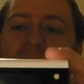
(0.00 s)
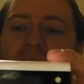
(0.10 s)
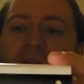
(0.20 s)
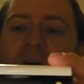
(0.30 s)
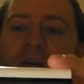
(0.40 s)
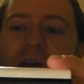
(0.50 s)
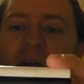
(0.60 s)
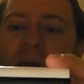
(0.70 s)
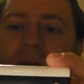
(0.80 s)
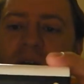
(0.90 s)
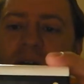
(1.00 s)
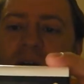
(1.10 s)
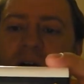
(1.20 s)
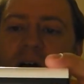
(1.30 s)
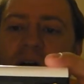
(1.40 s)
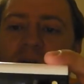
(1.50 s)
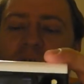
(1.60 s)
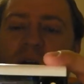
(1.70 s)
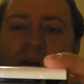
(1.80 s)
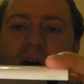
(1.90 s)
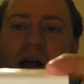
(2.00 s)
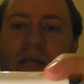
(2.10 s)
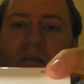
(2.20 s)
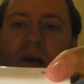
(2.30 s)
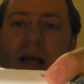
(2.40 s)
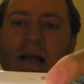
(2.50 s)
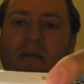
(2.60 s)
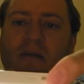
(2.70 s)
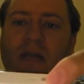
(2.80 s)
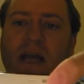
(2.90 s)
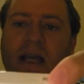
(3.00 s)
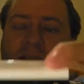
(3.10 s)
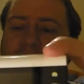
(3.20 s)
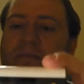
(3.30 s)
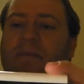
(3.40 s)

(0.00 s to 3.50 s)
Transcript: and I'll take a picture which I hadn't planned on taking.